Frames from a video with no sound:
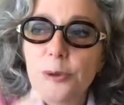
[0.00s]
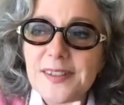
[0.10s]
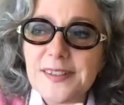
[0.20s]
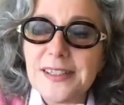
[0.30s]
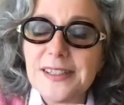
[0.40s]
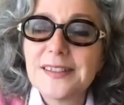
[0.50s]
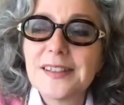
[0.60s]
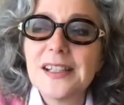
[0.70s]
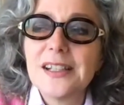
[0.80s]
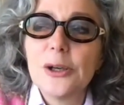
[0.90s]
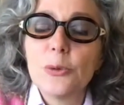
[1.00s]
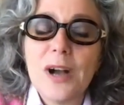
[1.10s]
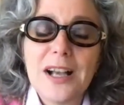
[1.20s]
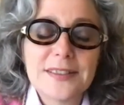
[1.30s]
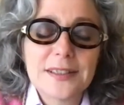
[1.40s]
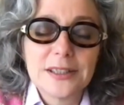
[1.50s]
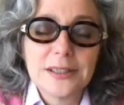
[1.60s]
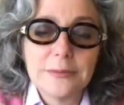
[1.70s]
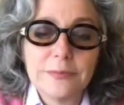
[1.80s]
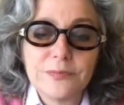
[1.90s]
Christie's uh, was
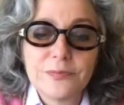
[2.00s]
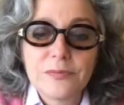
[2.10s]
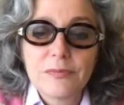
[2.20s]
um,